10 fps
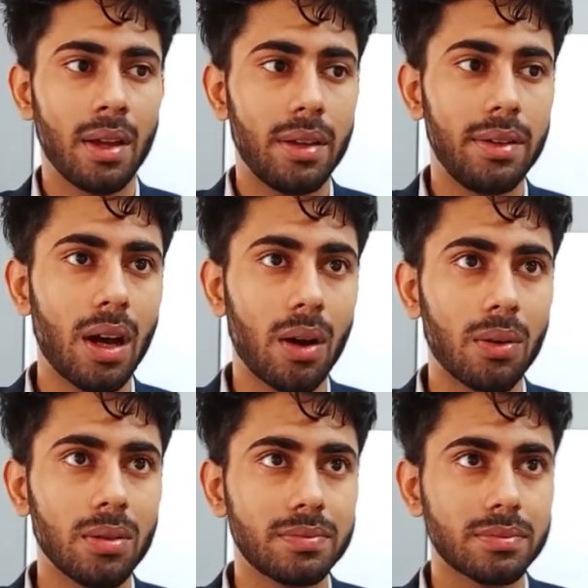
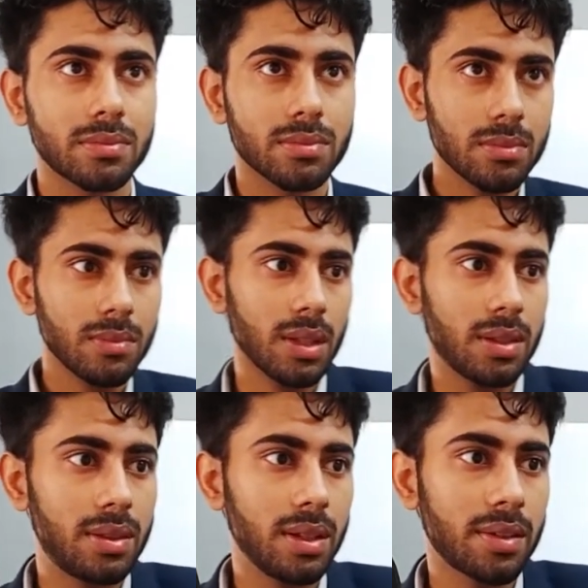Now,
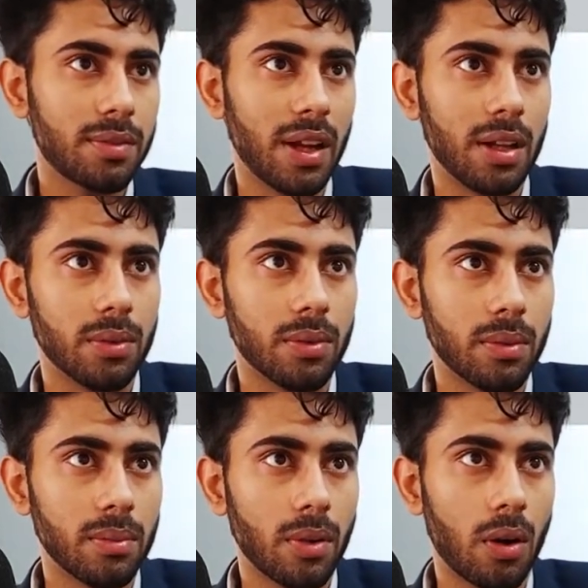this value
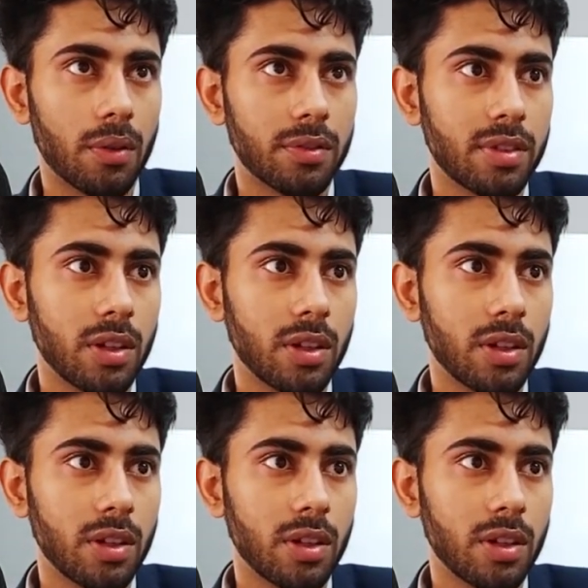of